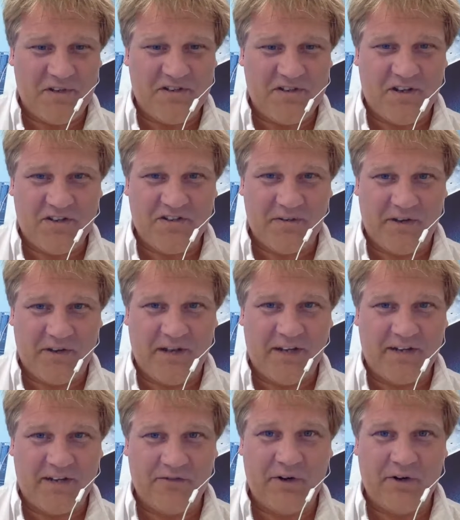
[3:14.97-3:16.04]
It's also an
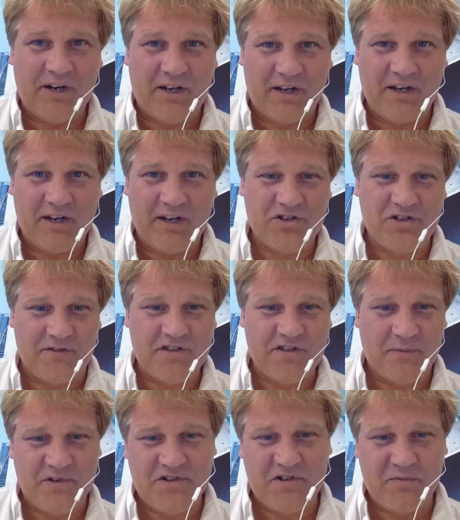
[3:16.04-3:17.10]
act of recognition of
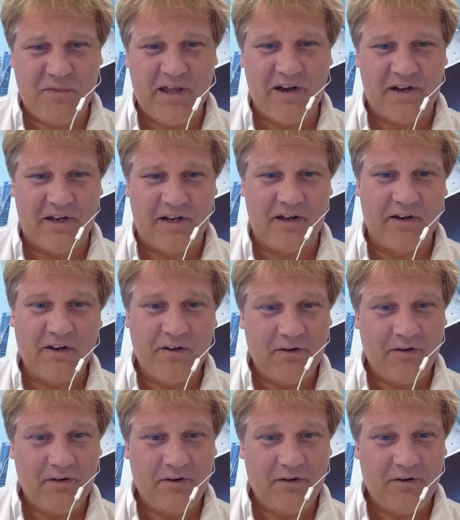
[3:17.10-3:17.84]
someone's humanity,